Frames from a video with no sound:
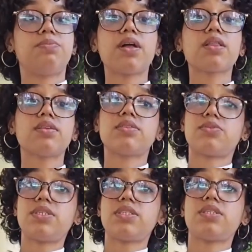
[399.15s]
both
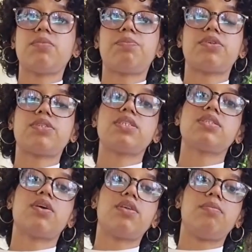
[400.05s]
stress the
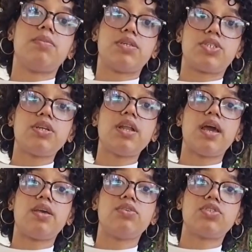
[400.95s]
importance on immersion
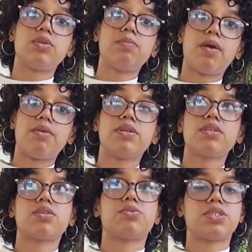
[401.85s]
and using
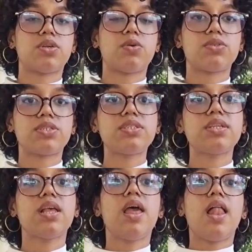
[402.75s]
various
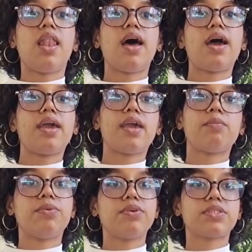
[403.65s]
resources like
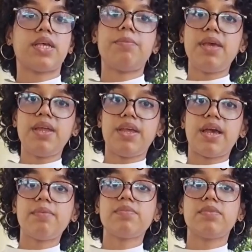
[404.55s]
books and media.